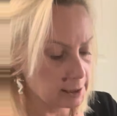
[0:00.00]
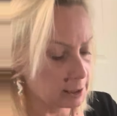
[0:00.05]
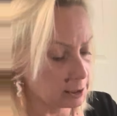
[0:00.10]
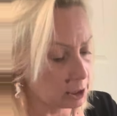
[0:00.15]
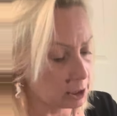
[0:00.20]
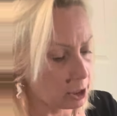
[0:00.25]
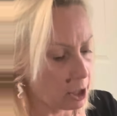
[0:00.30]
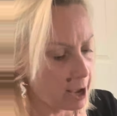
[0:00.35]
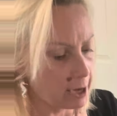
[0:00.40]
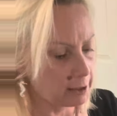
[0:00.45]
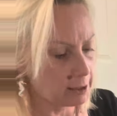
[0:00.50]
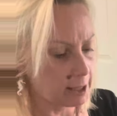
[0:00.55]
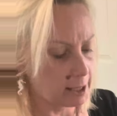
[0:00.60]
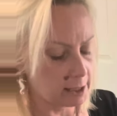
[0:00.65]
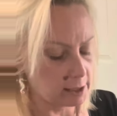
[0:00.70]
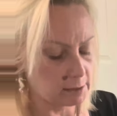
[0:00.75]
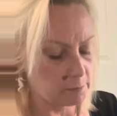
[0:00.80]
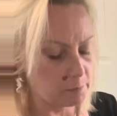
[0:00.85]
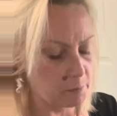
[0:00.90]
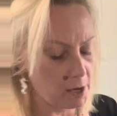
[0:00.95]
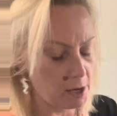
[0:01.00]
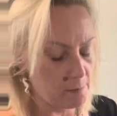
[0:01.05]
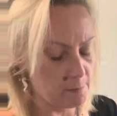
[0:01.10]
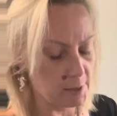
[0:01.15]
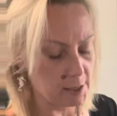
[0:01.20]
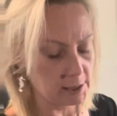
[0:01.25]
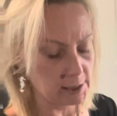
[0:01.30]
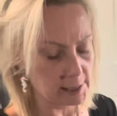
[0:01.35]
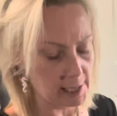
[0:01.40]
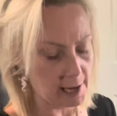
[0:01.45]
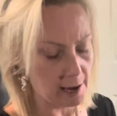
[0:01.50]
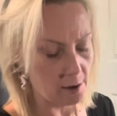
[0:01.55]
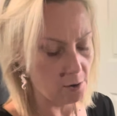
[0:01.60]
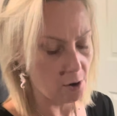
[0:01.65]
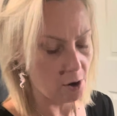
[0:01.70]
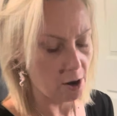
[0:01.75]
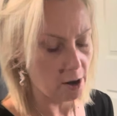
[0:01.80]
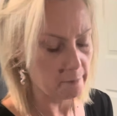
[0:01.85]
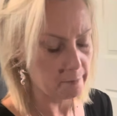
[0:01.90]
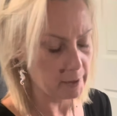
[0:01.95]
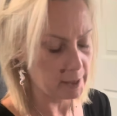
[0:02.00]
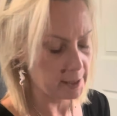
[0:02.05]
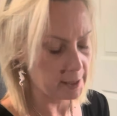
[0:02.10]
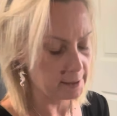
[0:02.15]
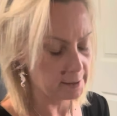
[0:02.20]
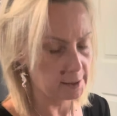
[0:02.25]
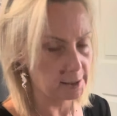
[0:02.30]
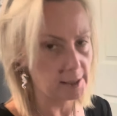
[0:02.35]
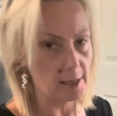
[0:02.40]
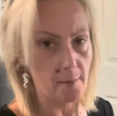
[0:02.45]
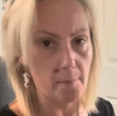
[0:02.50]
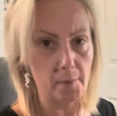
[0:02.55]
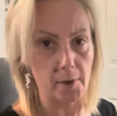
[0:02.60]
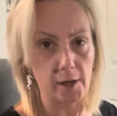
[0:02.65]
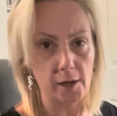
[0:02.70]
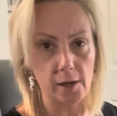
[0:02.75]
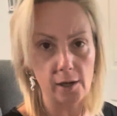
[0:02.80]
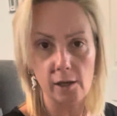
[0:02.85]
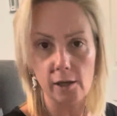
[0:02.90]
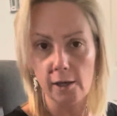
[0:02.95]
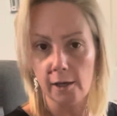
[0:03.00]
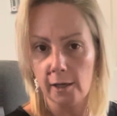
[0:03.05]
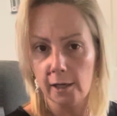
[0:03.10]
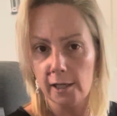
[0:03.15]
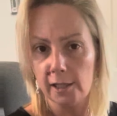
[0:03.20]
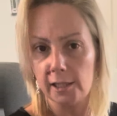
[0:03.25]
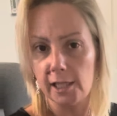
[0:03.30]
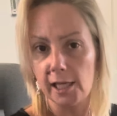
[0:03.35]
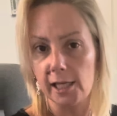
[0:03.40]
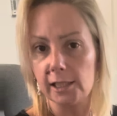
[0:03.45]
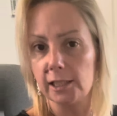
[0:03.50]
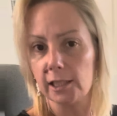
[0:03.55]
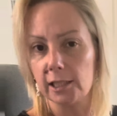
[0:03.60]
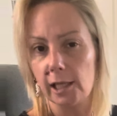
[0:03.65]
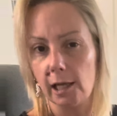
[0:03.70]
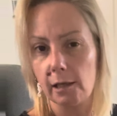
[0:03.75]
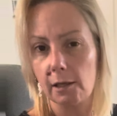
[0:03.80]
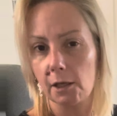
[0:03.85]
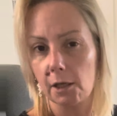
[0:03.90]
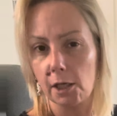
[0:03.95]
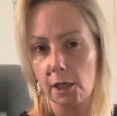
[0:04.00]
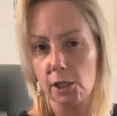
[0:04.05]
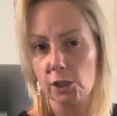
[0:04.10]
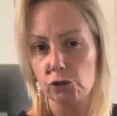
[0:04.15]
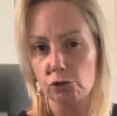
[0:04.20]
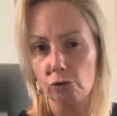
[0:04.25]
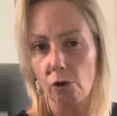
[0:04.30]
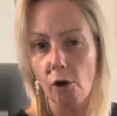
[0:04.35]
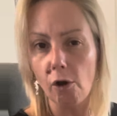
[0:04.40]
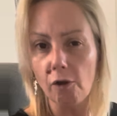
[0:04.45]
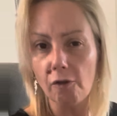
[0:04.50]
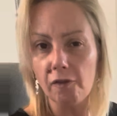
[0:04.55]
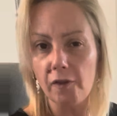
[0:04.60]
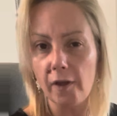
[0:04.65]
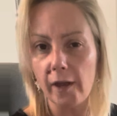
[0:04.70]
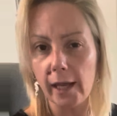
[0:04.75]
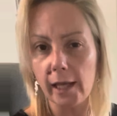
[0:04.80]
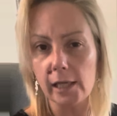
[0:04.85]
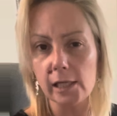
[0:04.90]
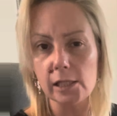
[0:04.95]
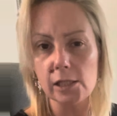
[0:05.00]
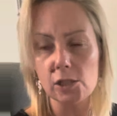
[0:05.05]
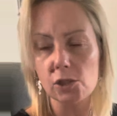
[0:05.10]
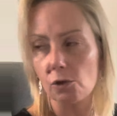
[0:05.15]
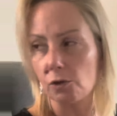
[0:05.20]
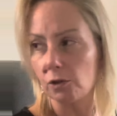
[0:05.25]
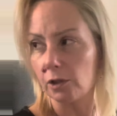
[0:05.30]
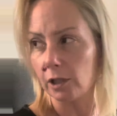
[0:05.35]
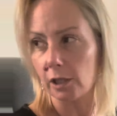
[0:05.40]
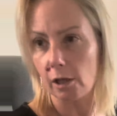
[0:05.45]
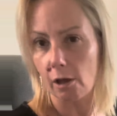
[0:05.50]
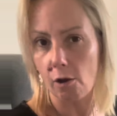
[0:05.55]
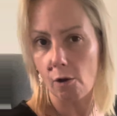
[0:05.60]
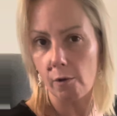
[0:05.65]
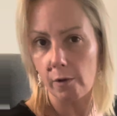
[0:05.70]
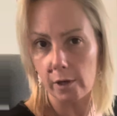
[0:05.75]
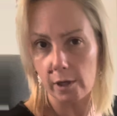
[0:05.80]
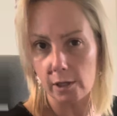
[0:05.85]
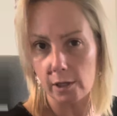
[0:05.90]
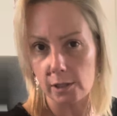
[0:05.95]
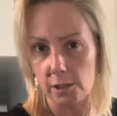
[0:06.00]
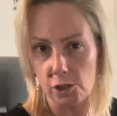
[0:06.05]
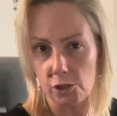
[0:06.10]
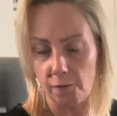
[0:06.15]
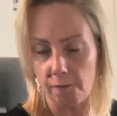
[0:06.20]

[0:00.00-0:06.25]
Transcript: There's a lot of things being missed out on because somebody thinks that they can control things or that they're going to